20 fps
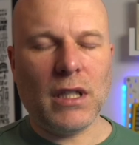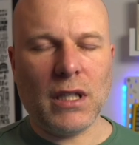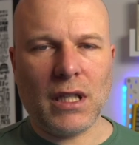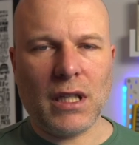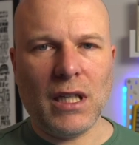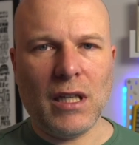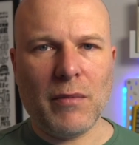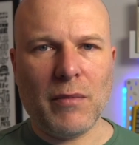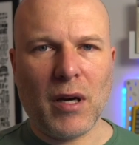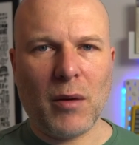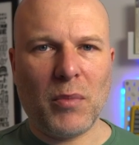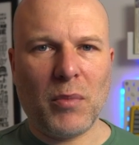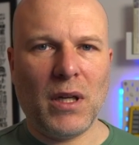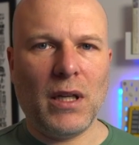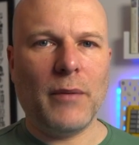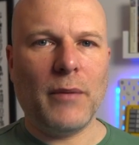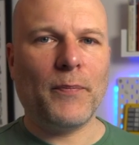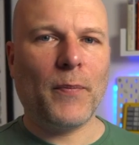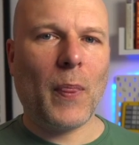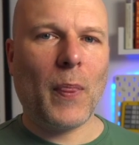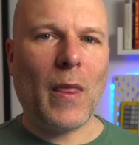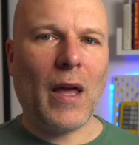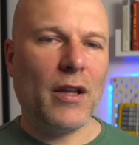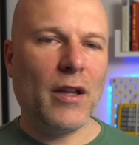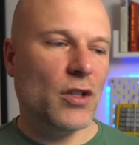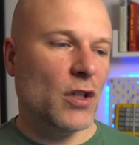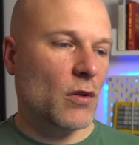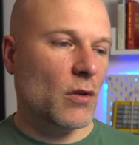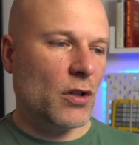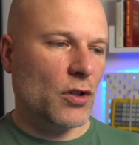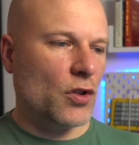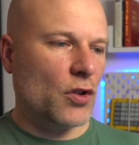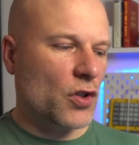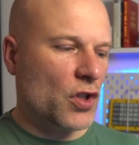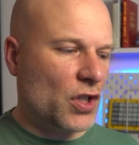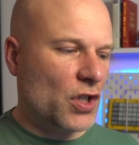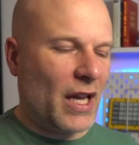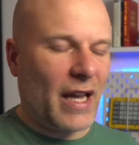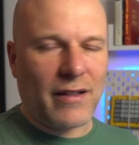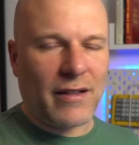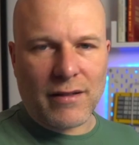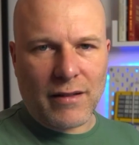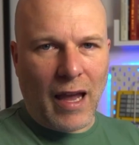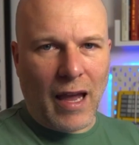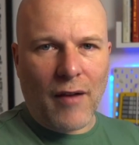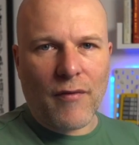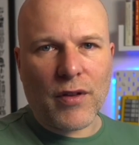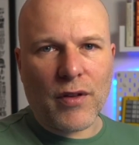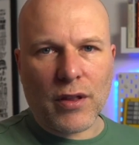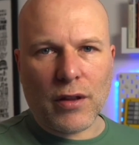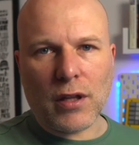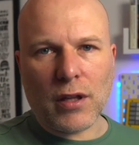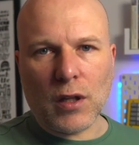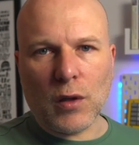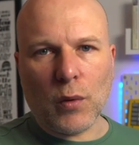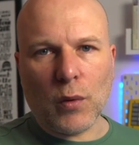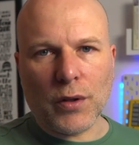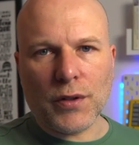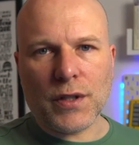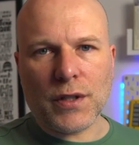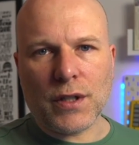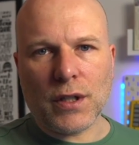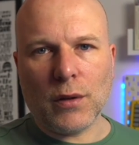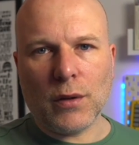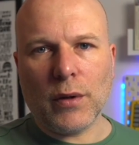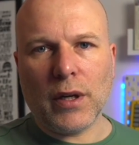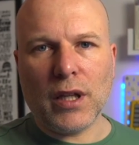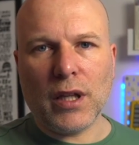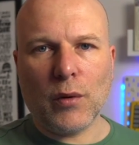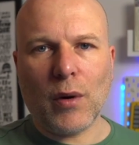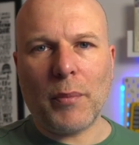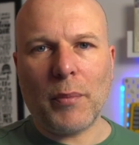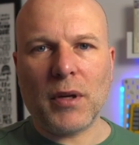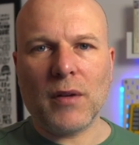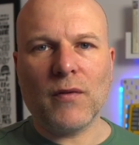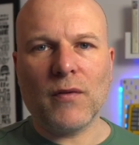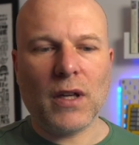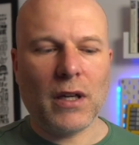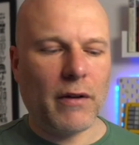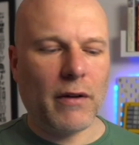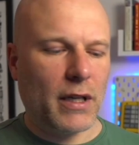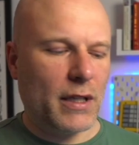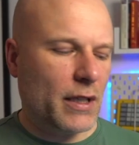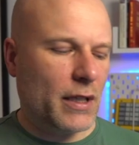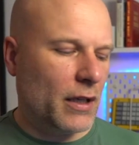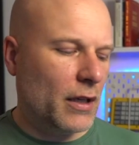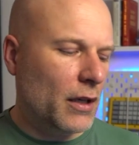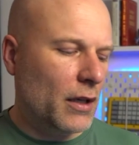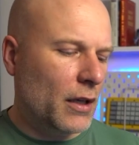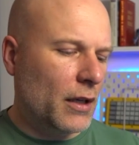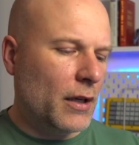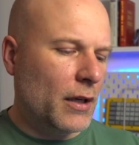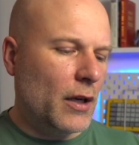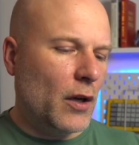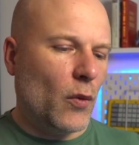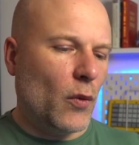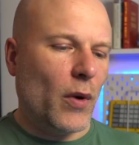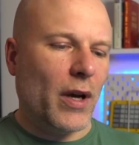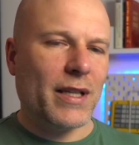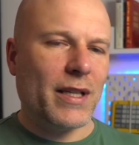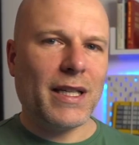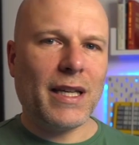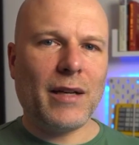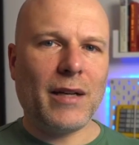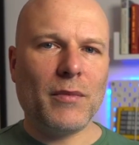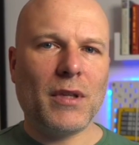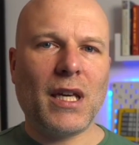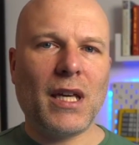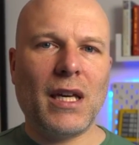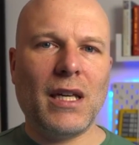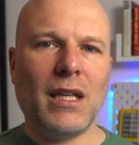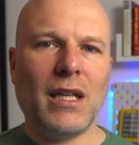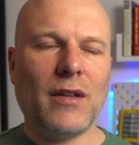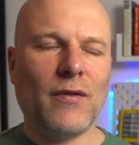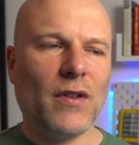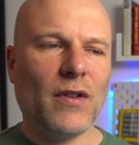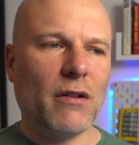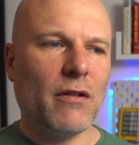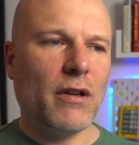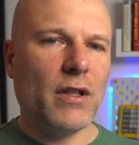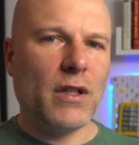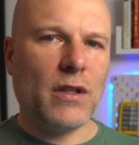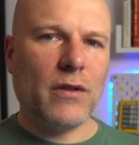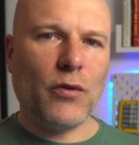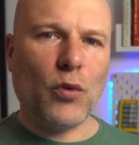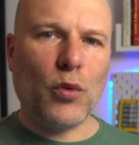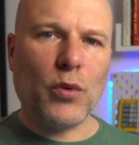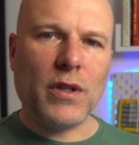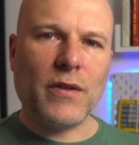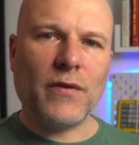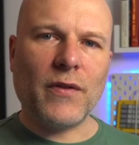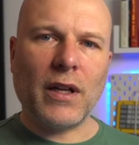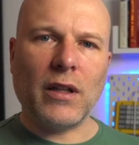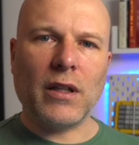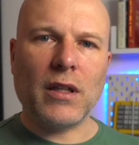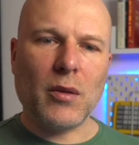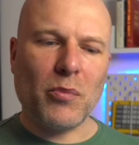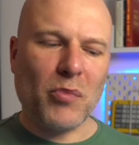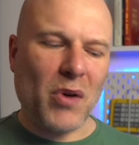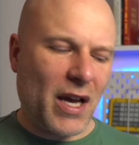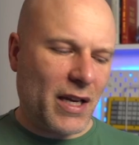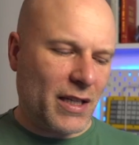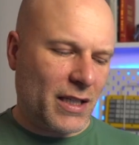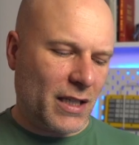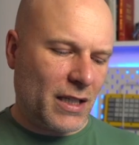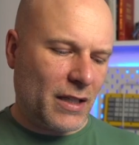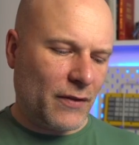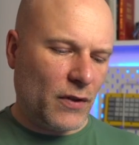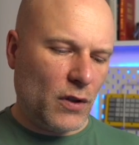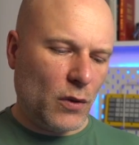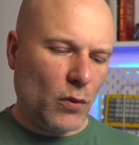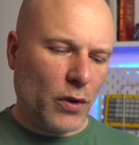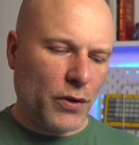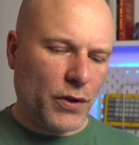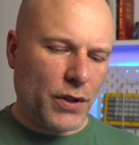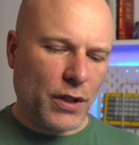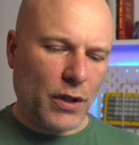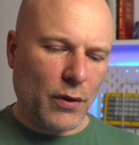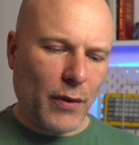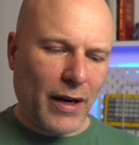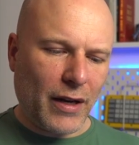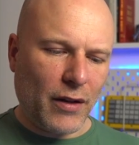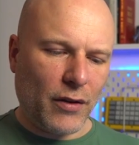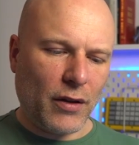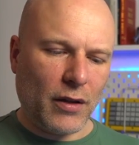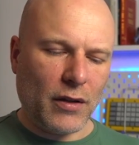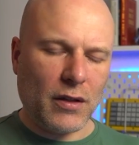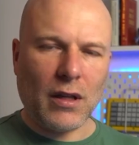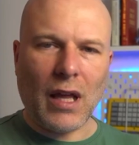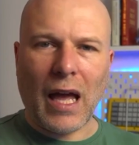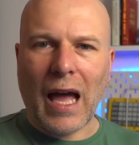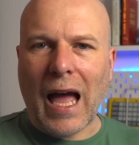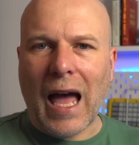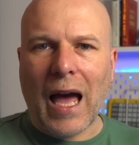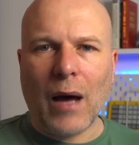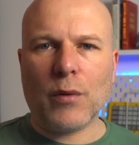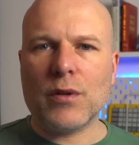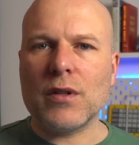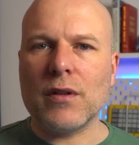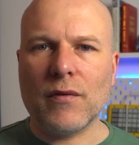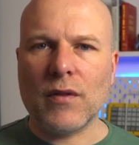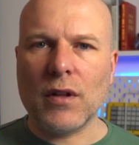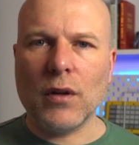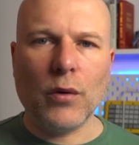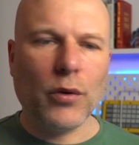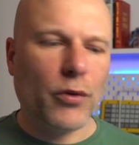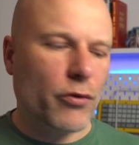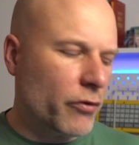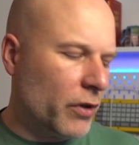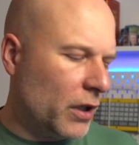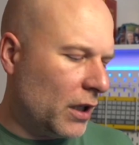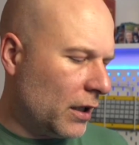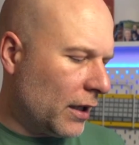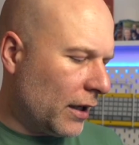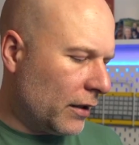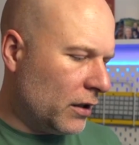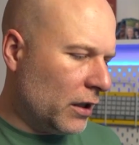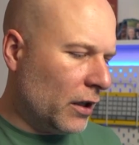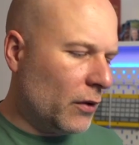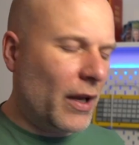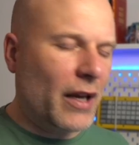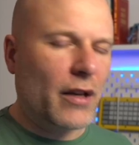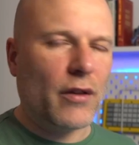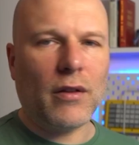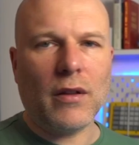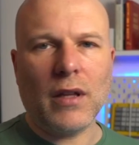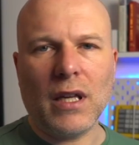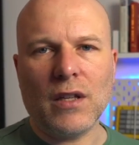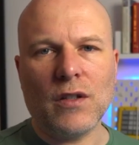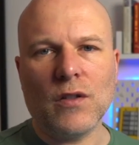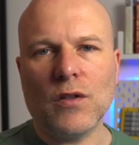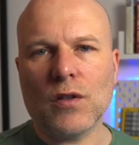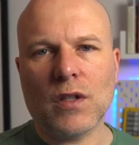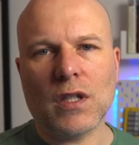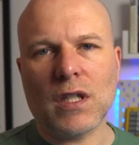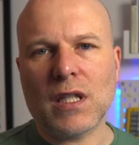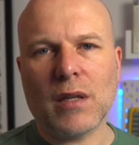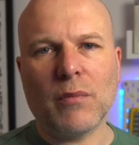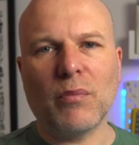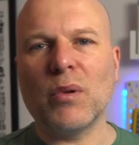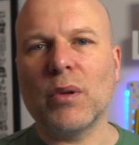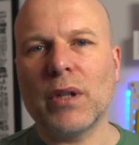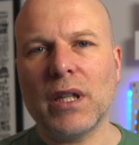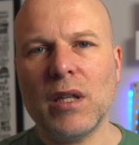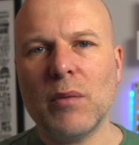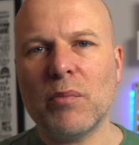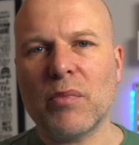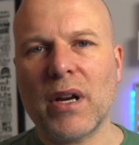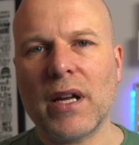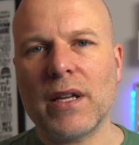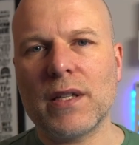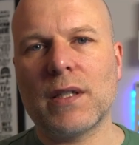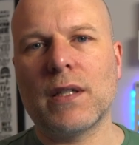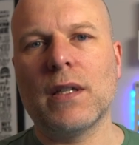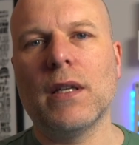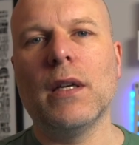key mapping, and you can just set everything that you want to do in the web configurator. Where ZMK configurators have always failed in the past is if you want to do anything out of the ordinary, anything that isn't just a simple key press,